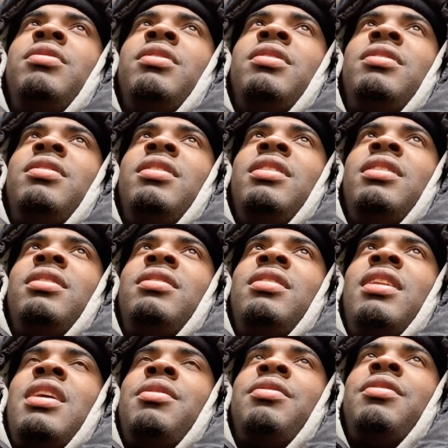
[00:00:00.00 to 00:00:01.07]
and, until
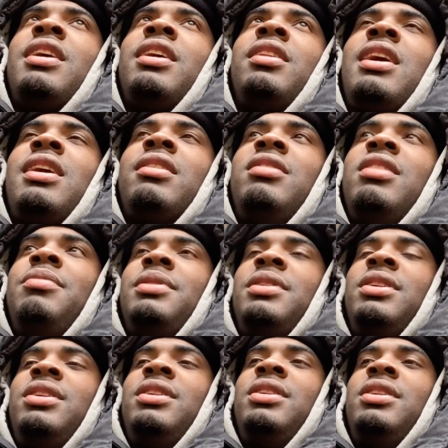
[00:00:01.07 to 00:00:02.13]
I was like locked up and
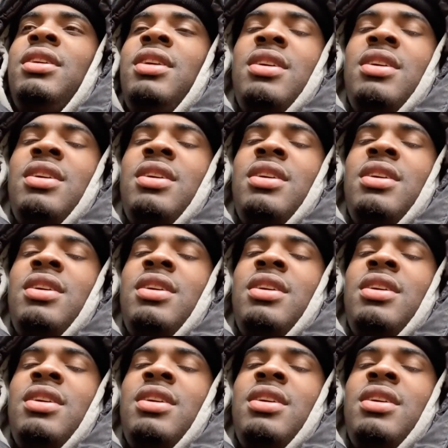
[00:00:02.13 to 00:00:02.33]
shit.